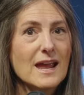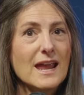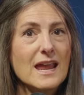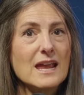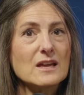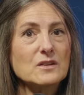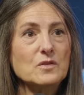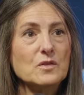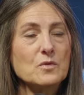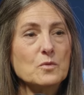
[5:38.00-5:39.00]
And
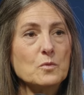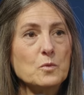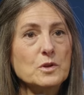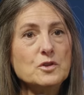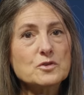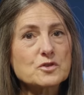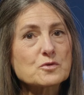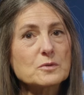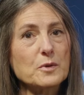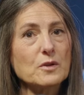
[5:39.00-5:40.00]
when you
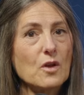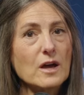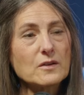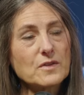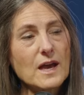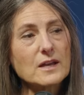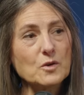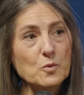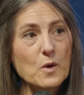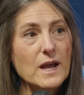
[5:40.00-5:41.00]
strip a lot of that
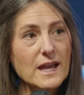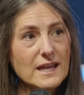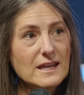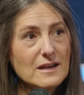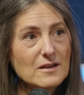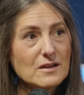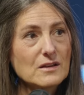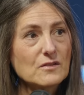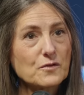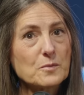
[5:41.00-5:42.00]
away
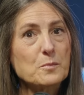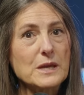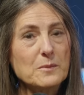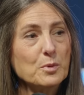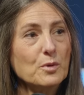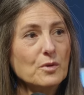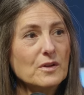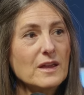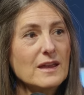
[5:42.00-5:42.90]
from people